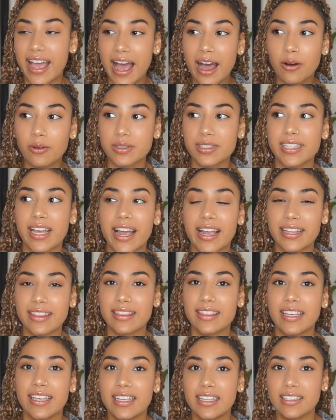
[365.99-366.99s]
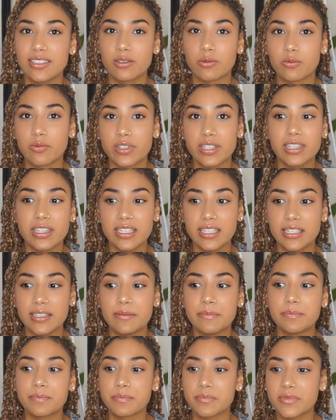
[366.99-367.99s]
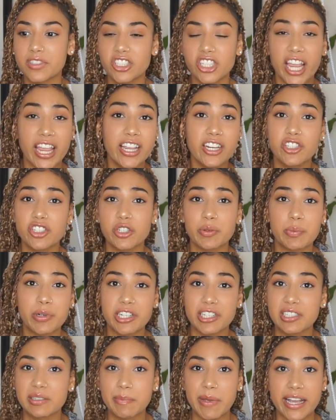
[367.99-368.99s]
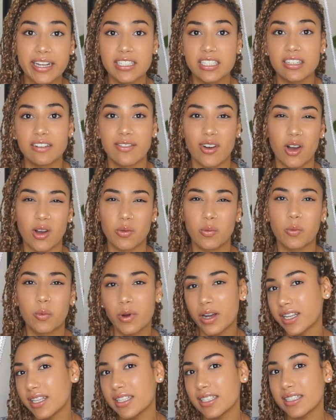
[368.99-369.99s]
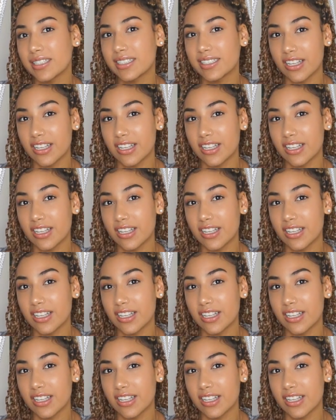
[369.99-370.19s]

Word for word: outside things really change your perspective on what